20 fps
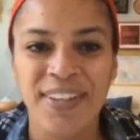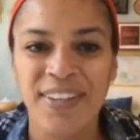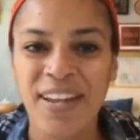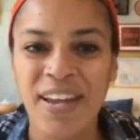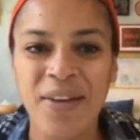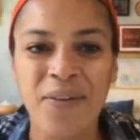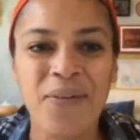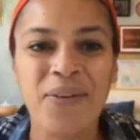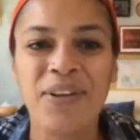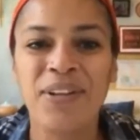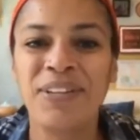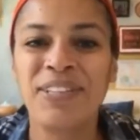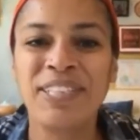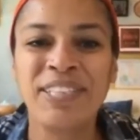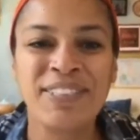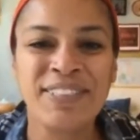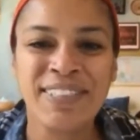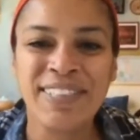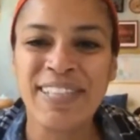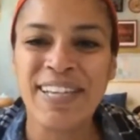Now,
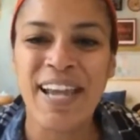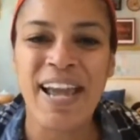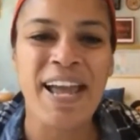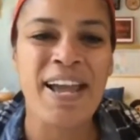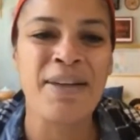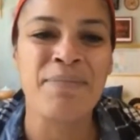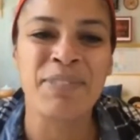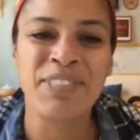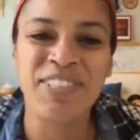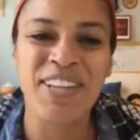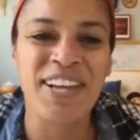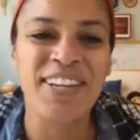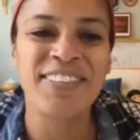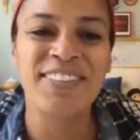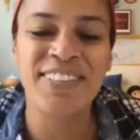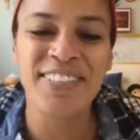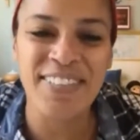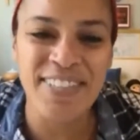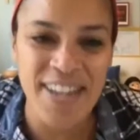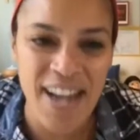clearly, Amazon
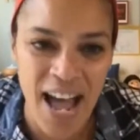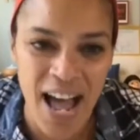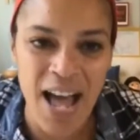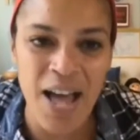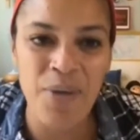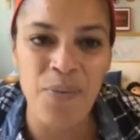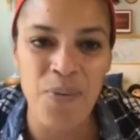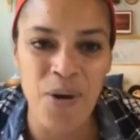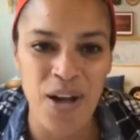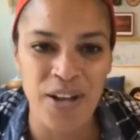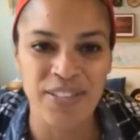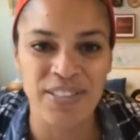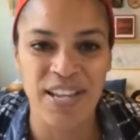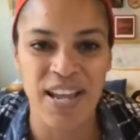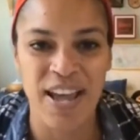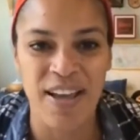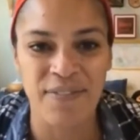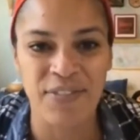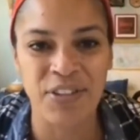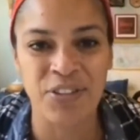did not want to
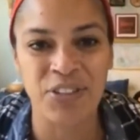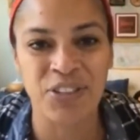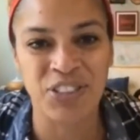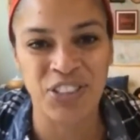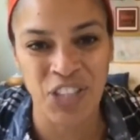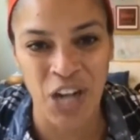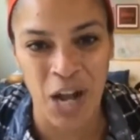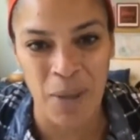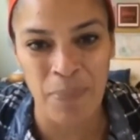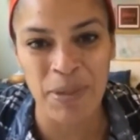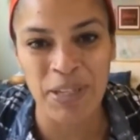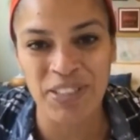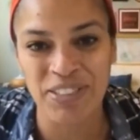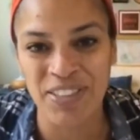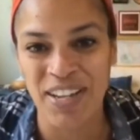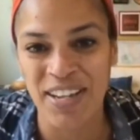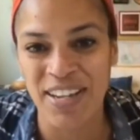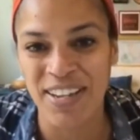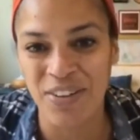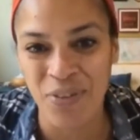have their shopping
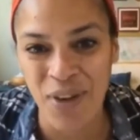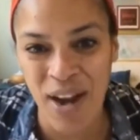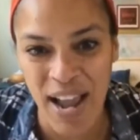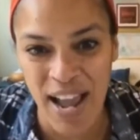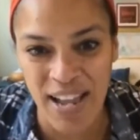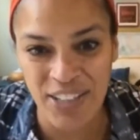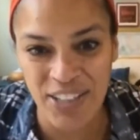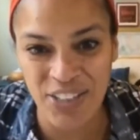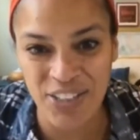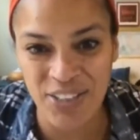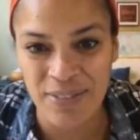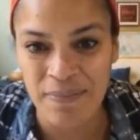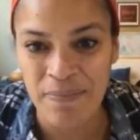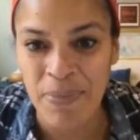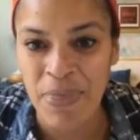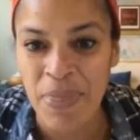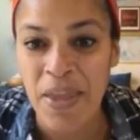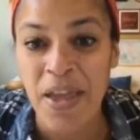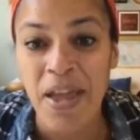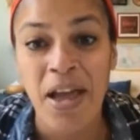site crash.
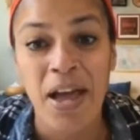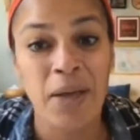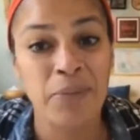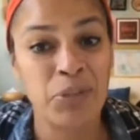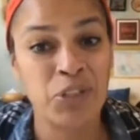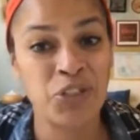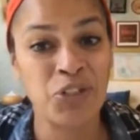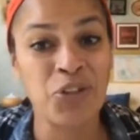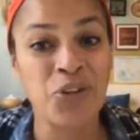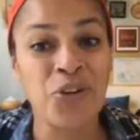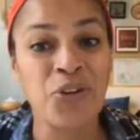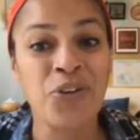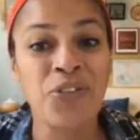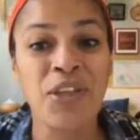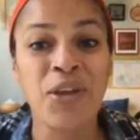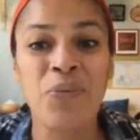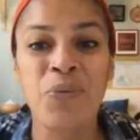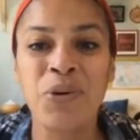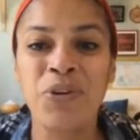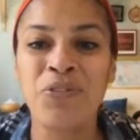I'm sure
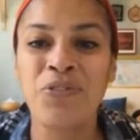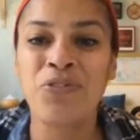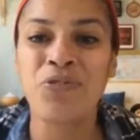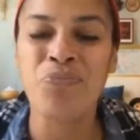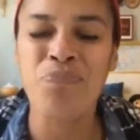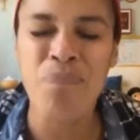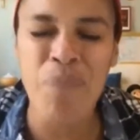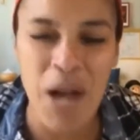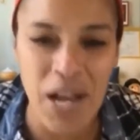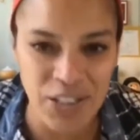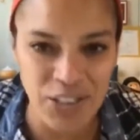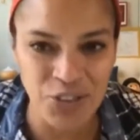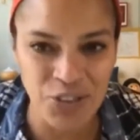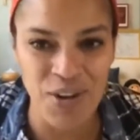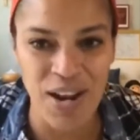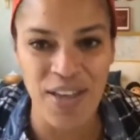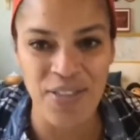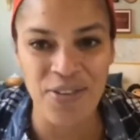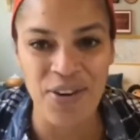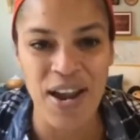they would have much
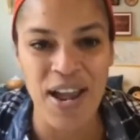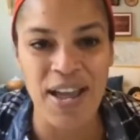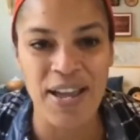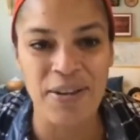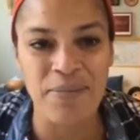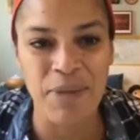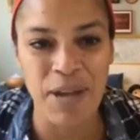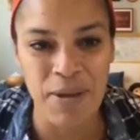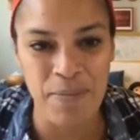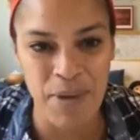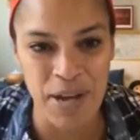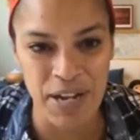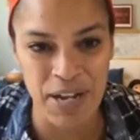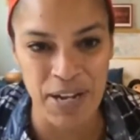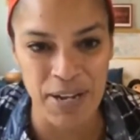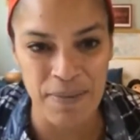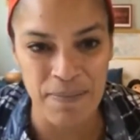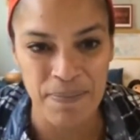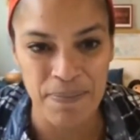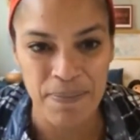rather had my
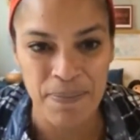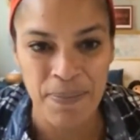money.